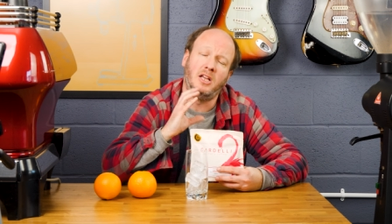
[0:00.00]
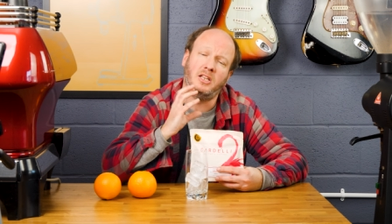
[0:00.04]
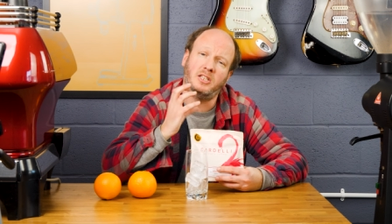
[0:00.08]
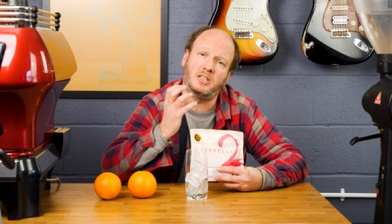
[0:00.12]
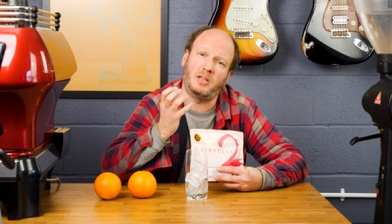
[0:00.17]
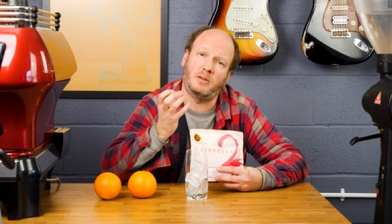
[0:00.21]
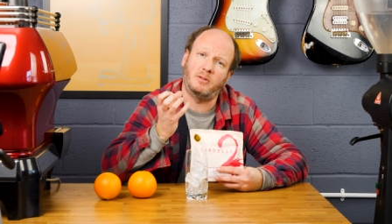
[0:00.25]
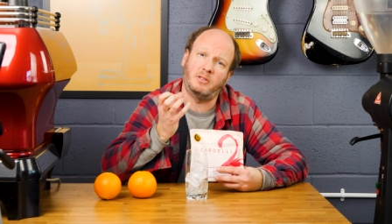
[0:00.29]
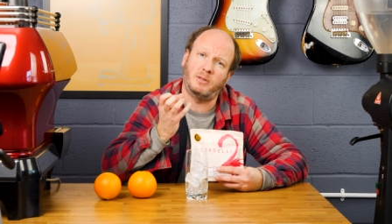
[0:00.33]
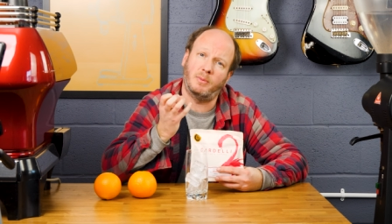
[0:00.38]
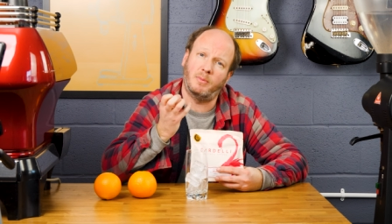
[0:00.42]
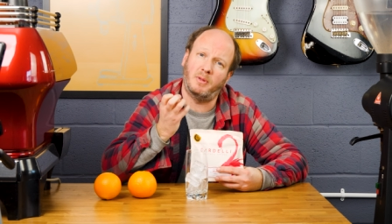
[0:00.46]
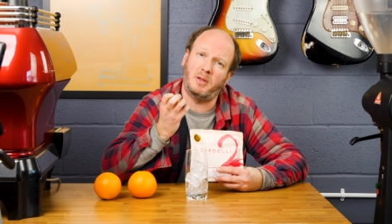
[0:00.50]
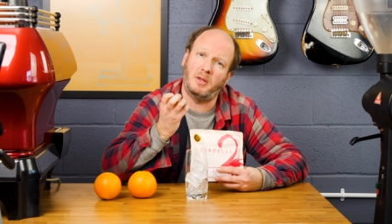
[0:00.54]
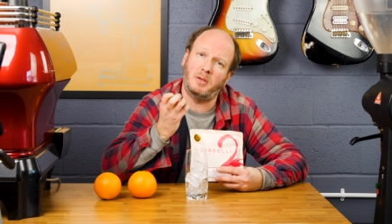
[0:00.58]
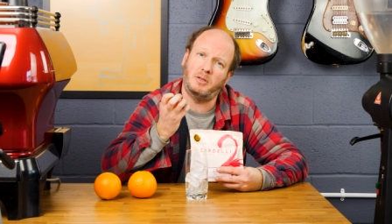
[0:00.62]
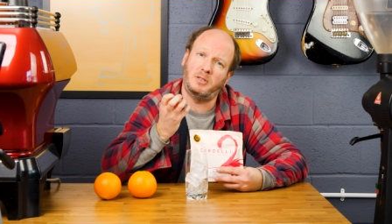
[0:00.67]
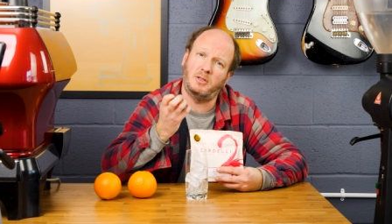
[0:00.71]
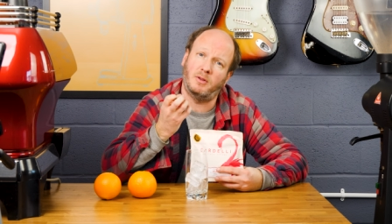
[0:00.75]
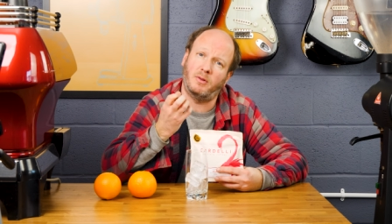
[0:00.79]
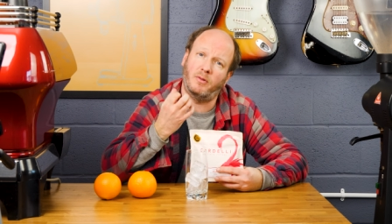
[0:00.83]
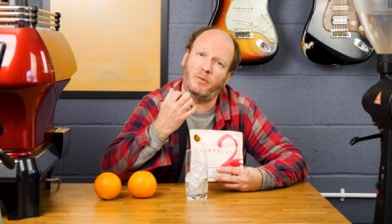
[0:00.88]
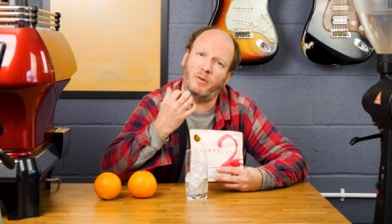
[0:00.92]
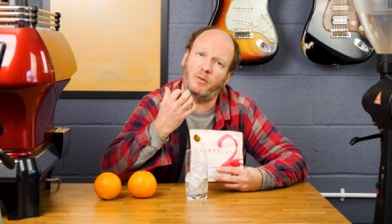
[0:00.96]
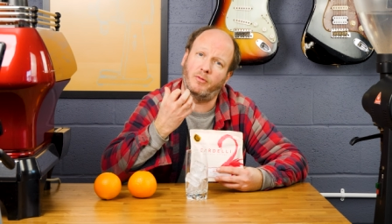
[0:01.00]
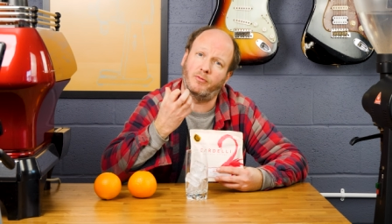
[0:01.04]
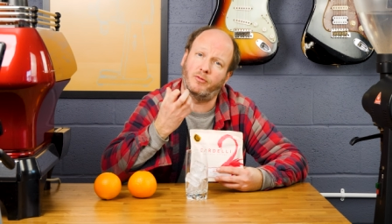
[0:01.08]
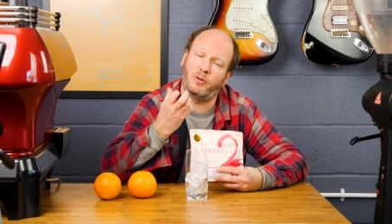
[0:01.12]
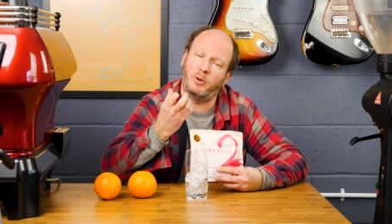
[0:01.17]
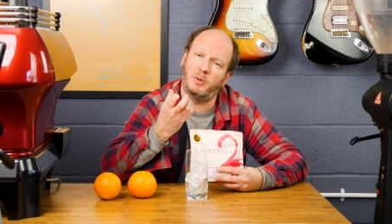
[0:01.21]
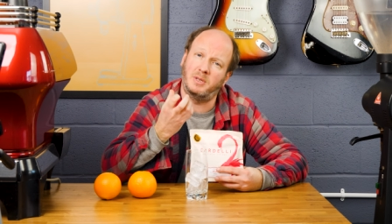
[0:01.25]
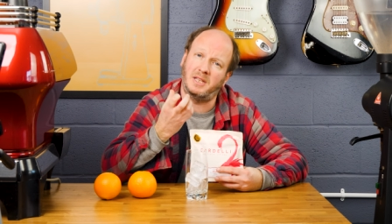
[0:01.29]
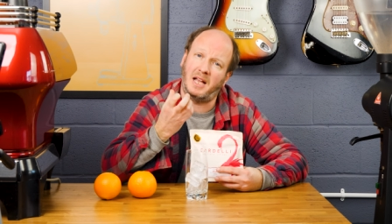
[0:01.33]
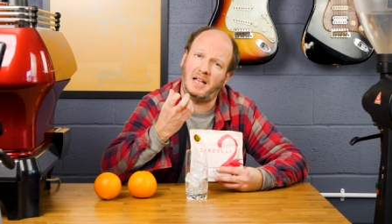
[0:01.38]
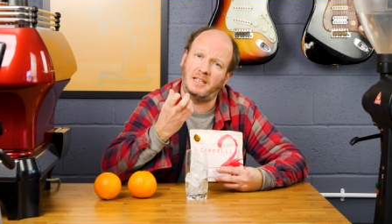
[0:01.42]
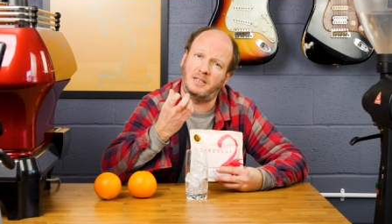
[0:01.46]
So some of those
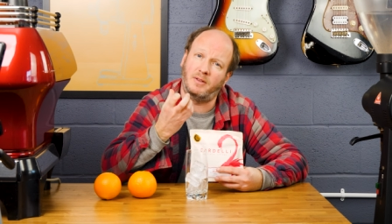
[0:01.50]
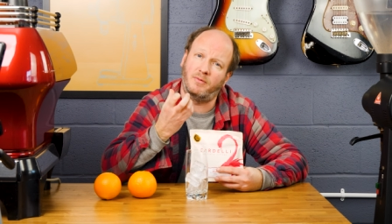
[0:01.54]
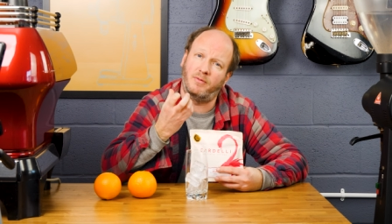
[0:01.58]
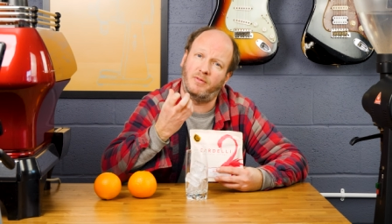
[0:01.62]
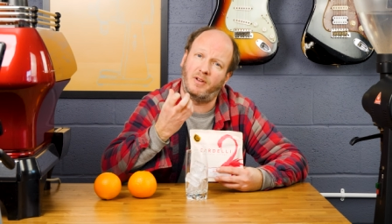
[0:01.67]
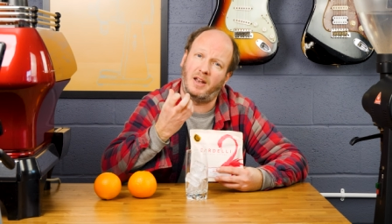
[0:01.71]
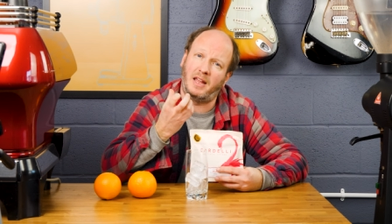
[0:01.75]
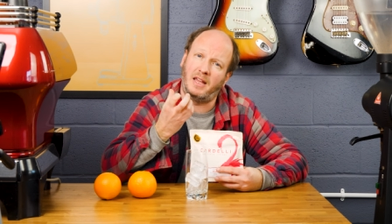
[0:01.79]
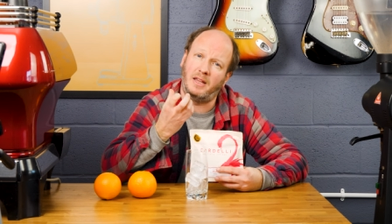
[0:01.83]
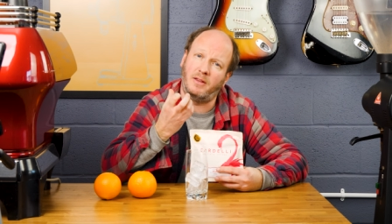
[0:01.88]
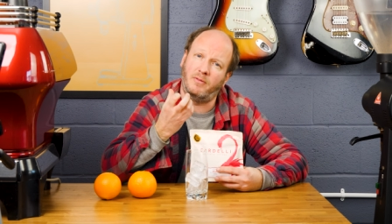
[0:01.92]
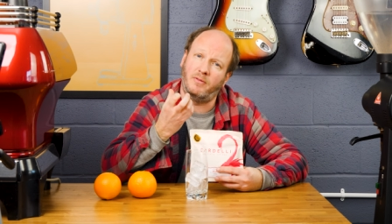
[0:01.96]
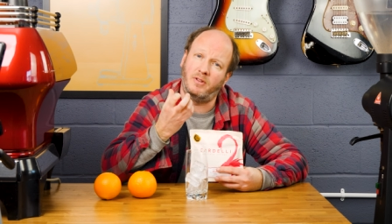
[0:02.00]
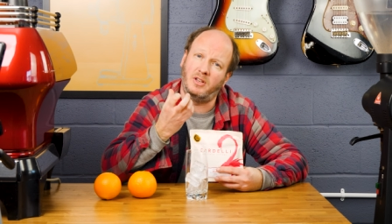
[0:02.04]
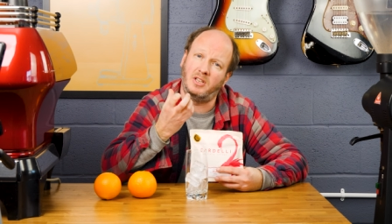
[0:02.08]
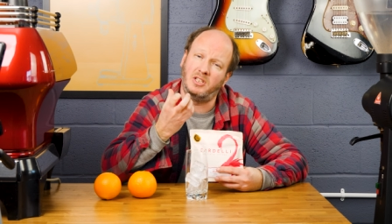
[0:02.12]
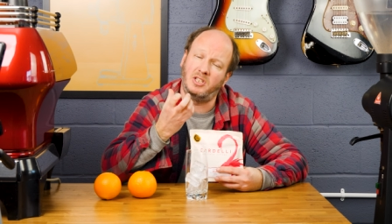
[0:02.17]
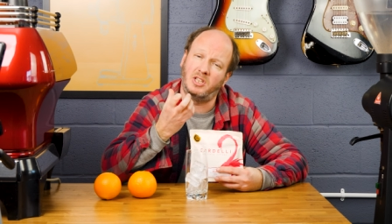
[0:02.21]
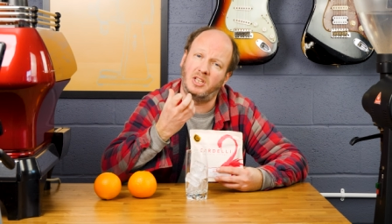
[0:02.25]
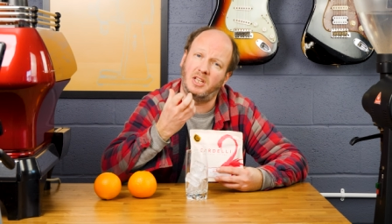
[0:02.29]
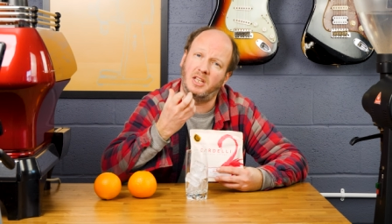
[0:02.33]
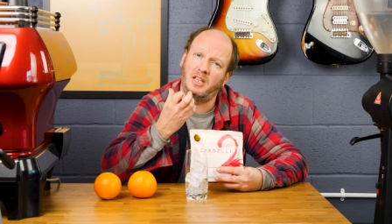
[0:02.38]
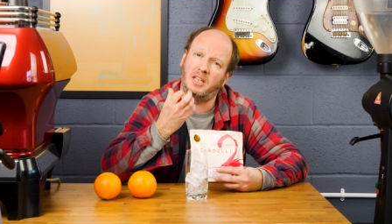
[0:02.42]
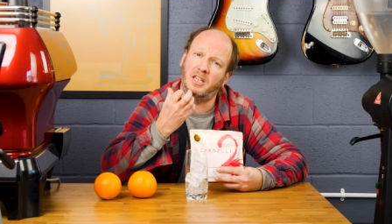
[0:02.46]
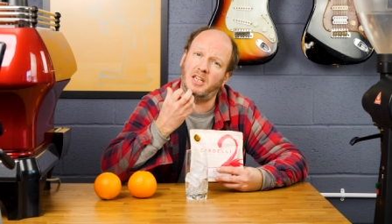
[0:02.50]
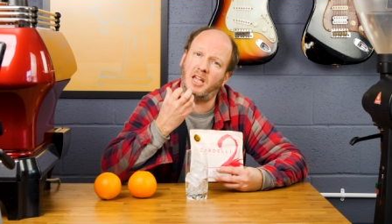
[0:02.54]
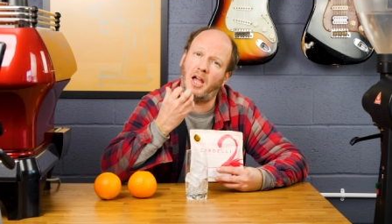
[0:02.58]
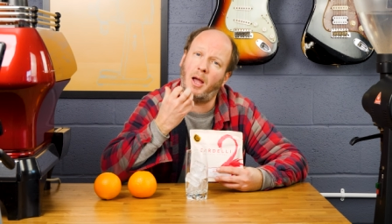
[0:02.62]
fruit acid flavours